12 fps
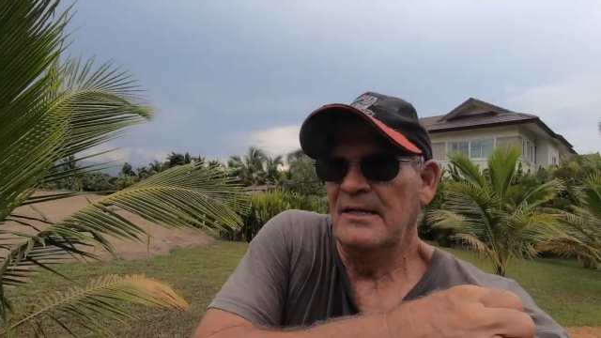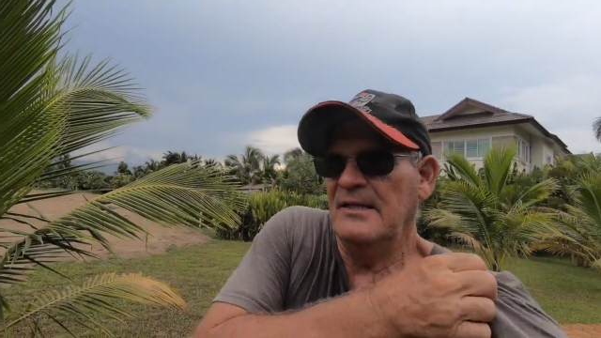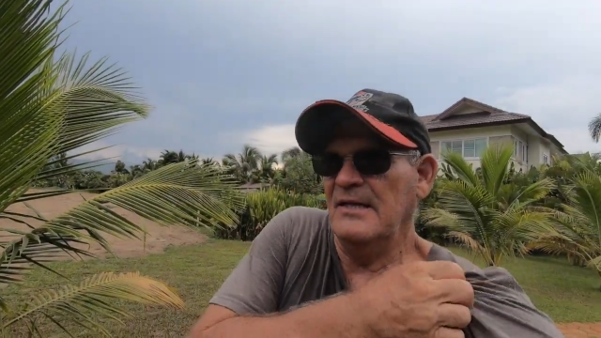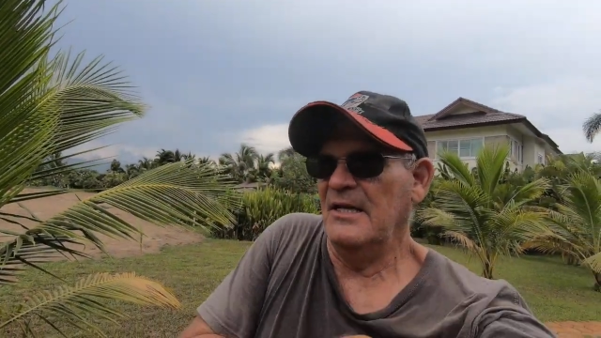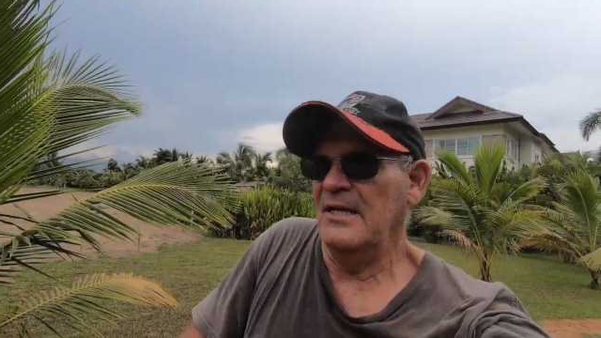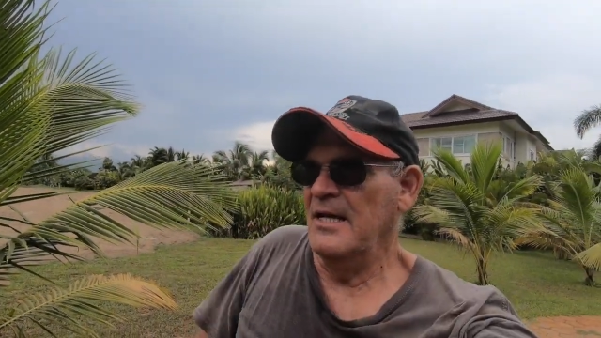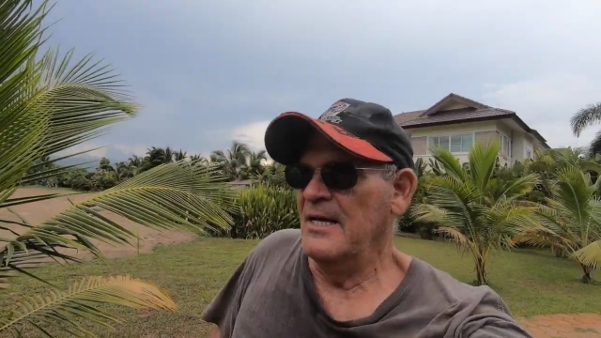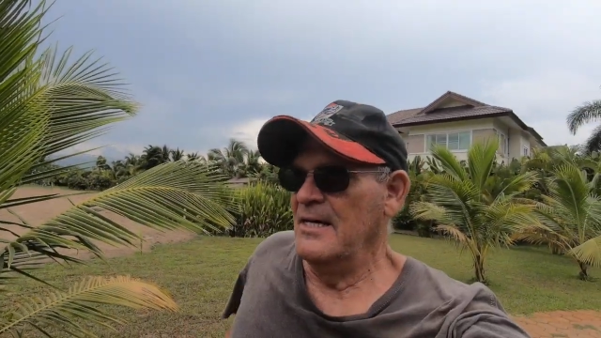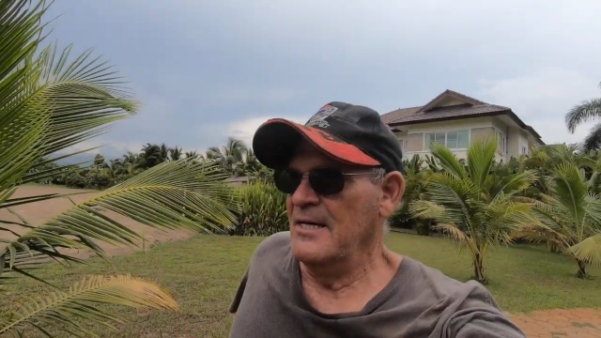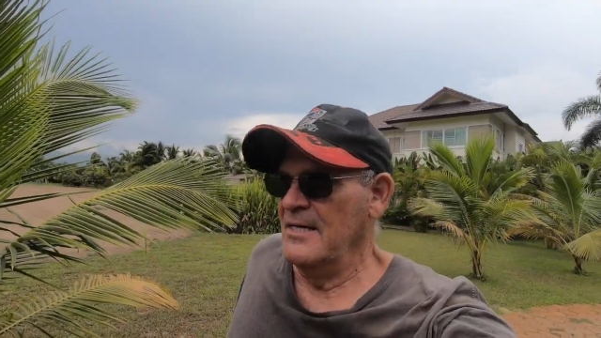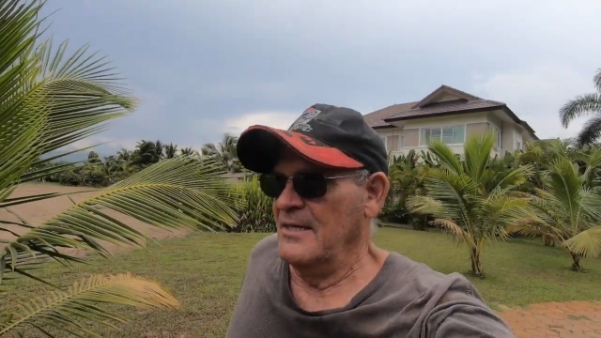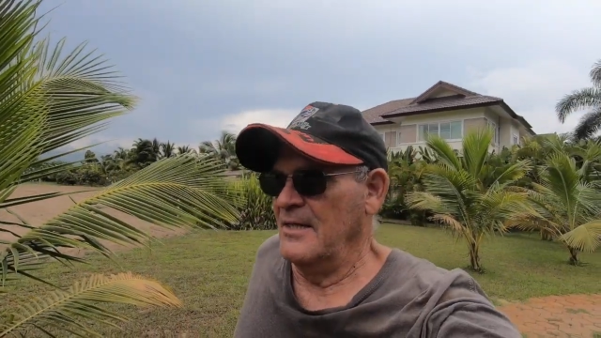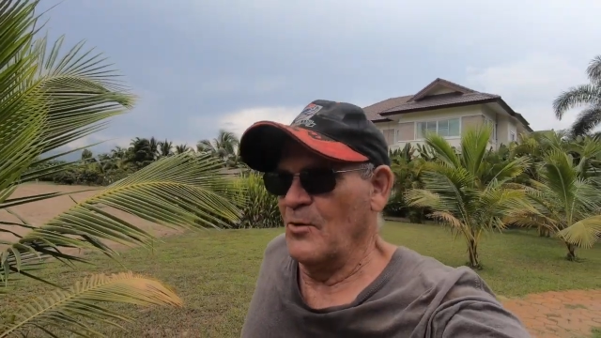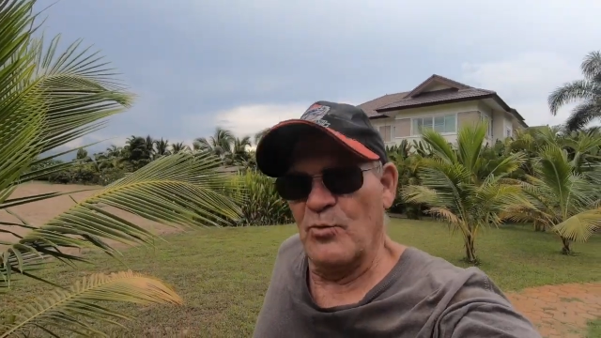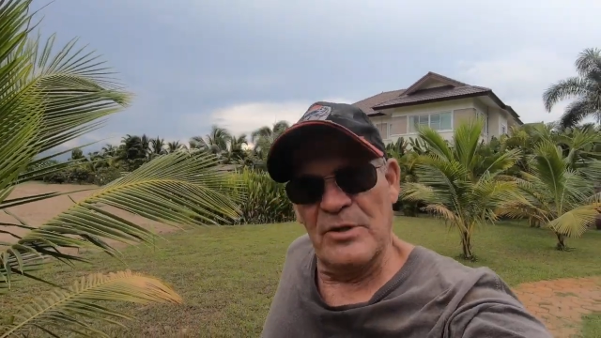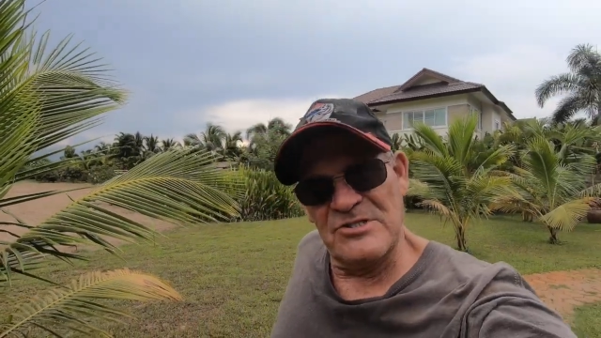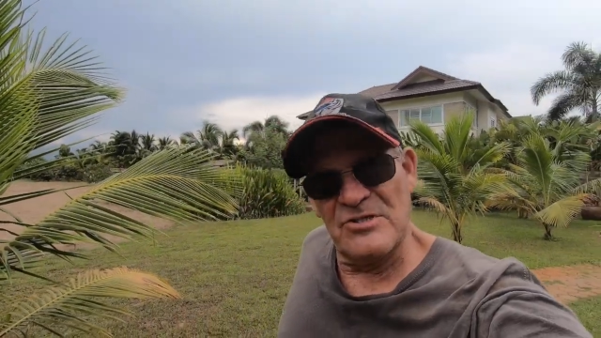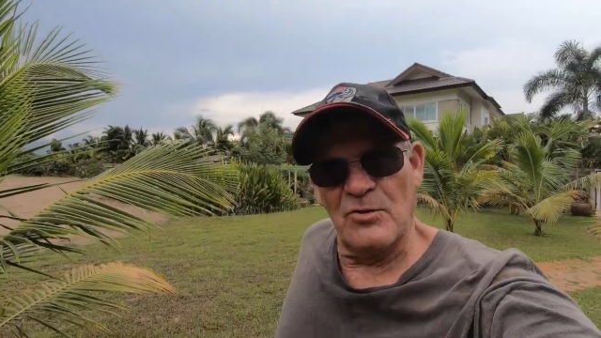then the
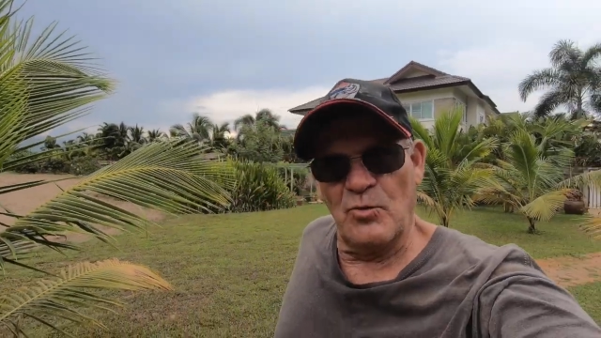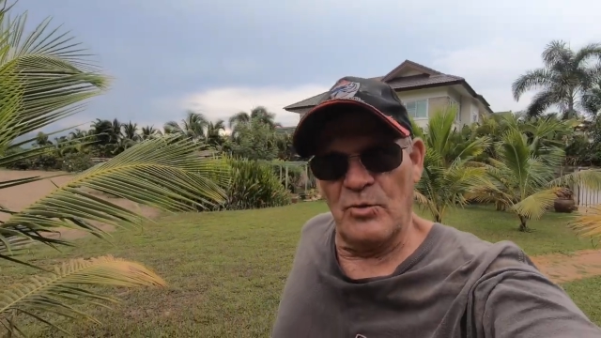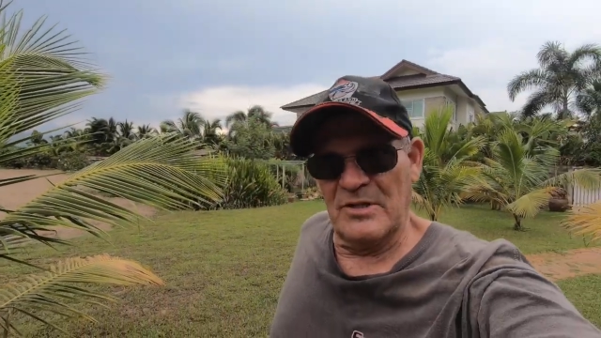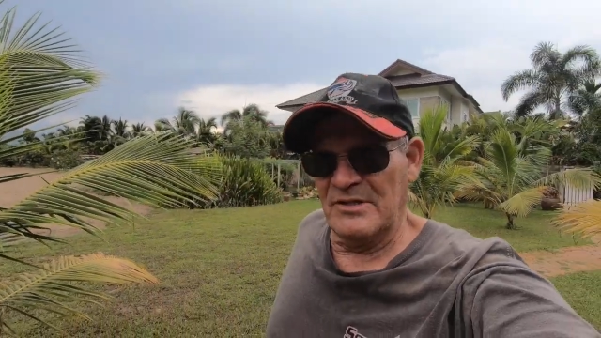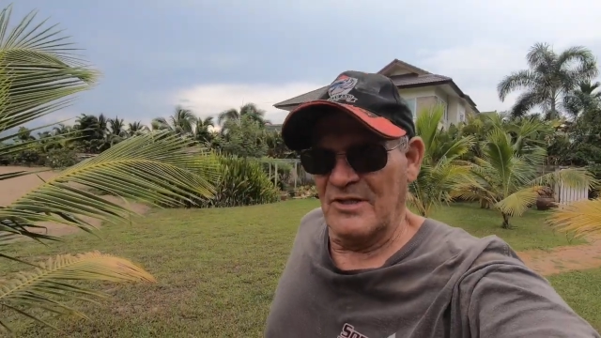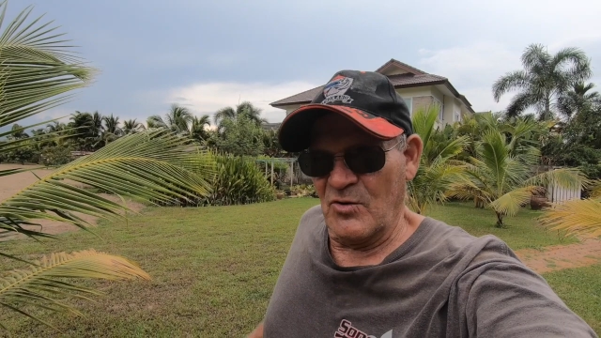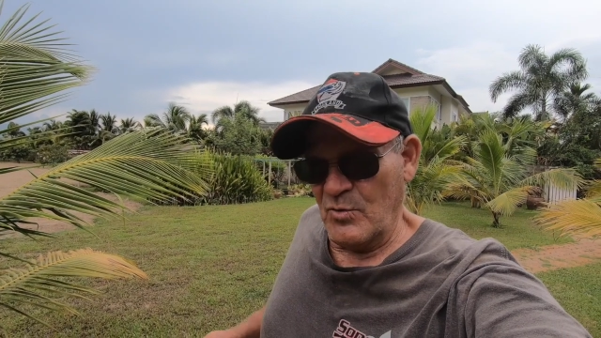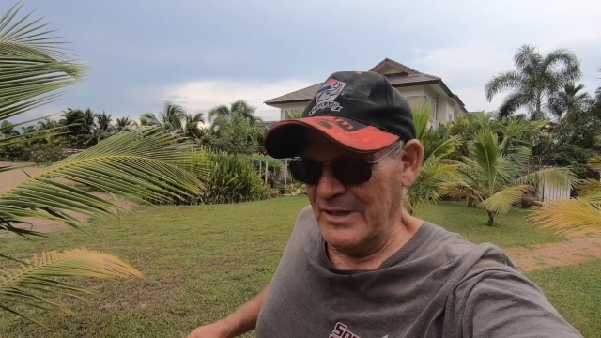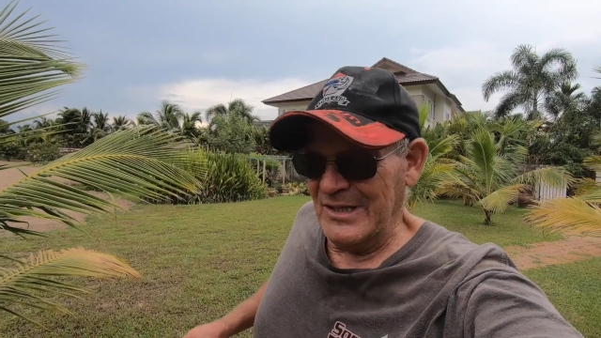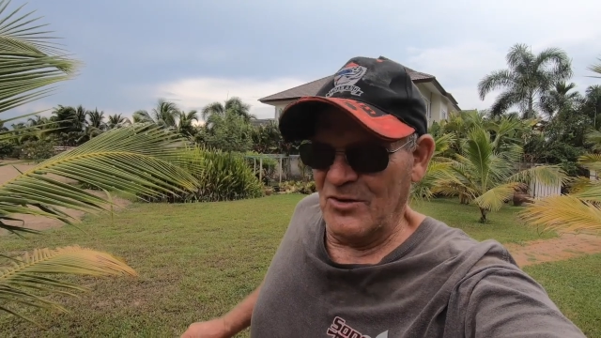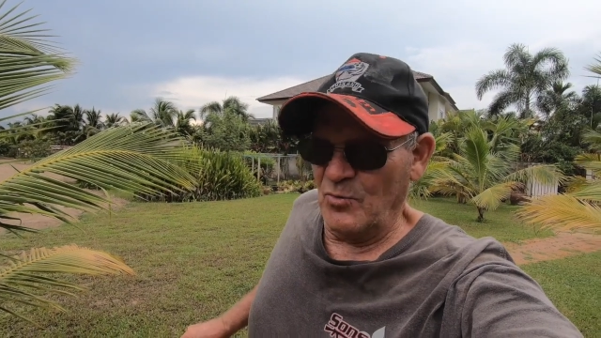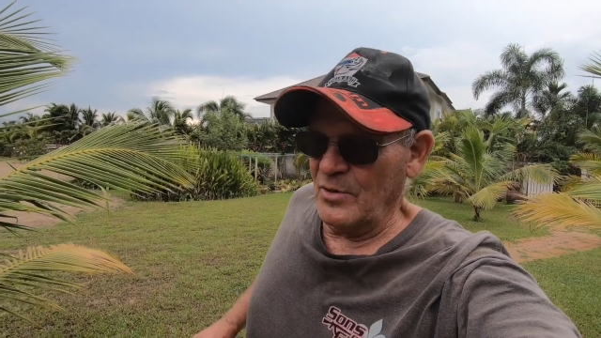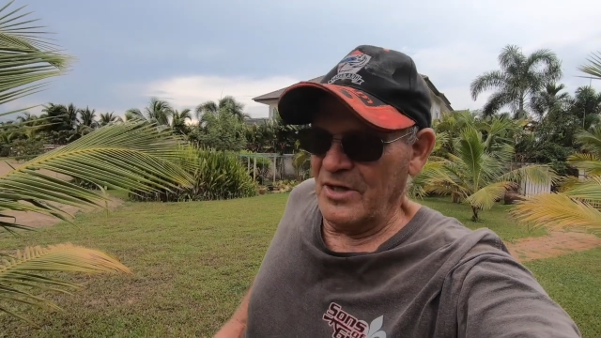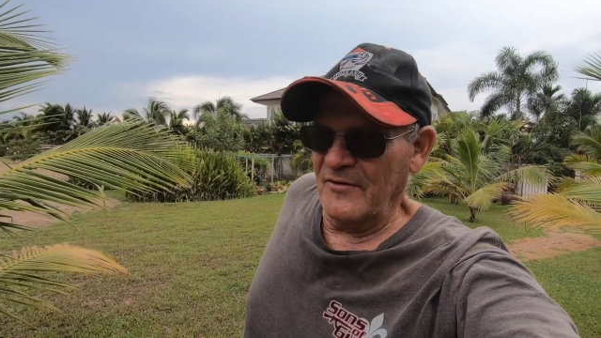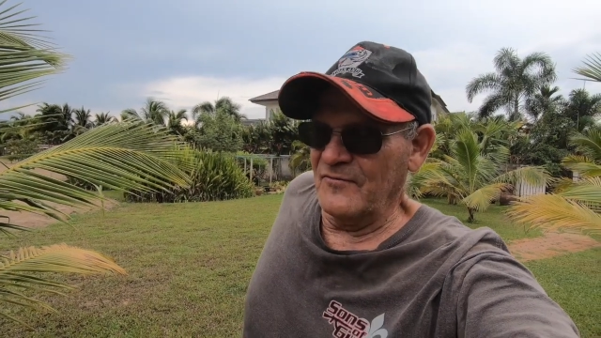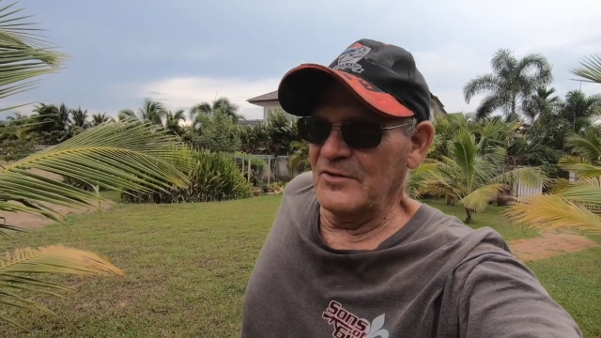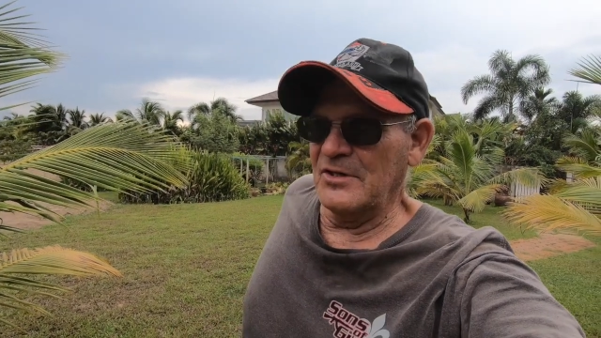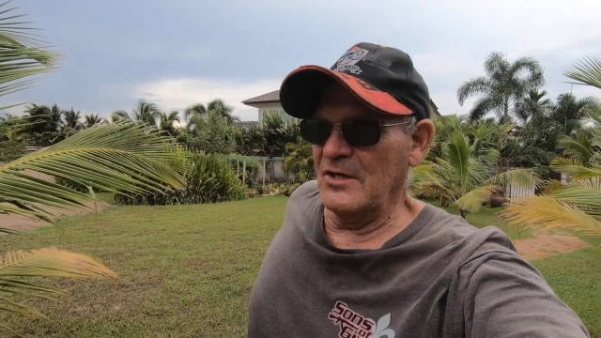original one, the queen or
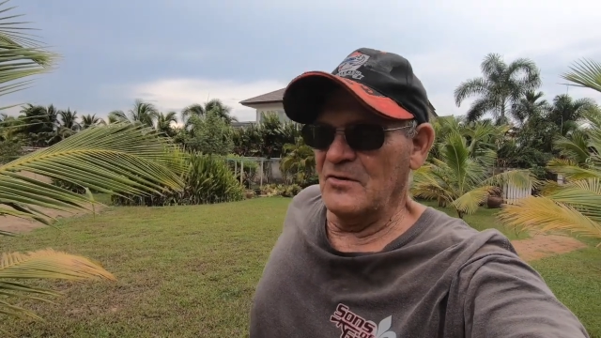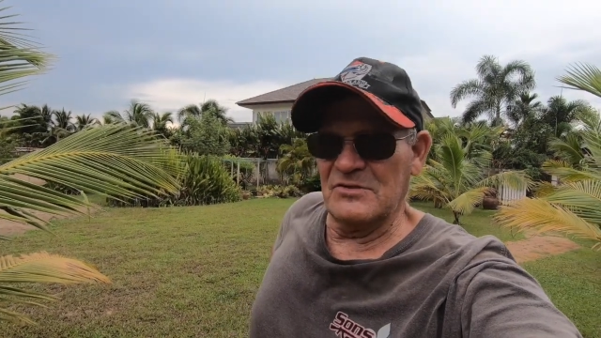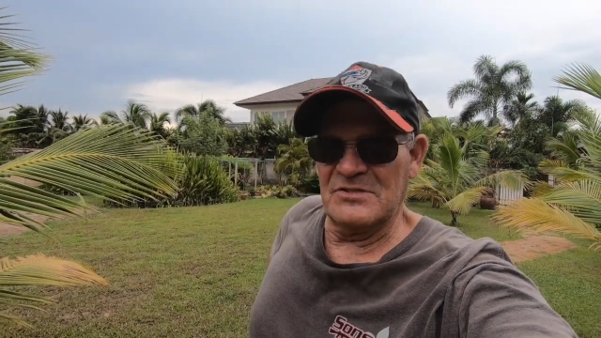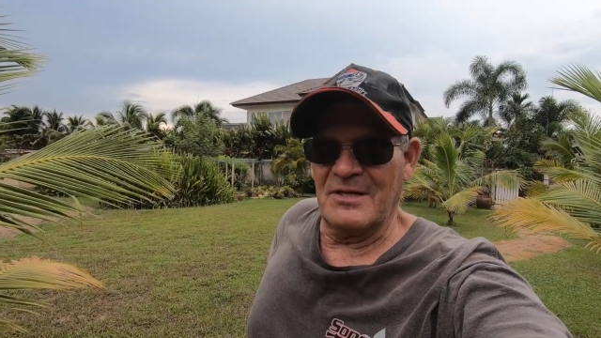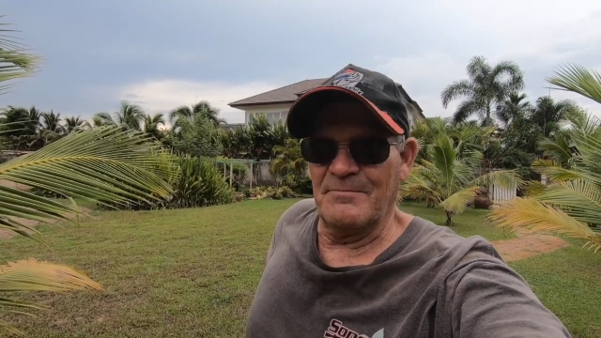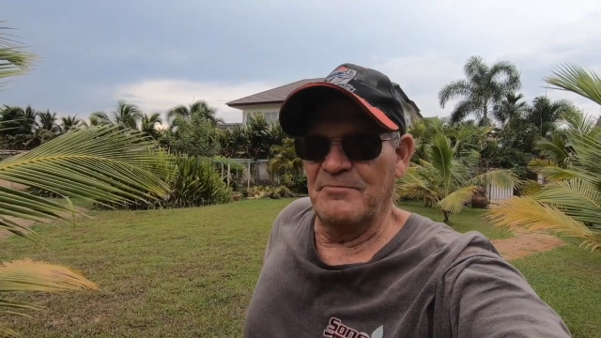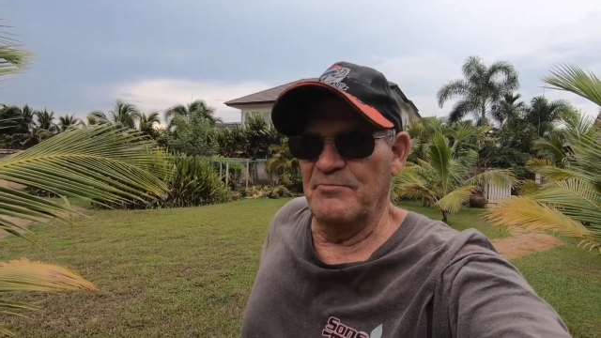whatever, is a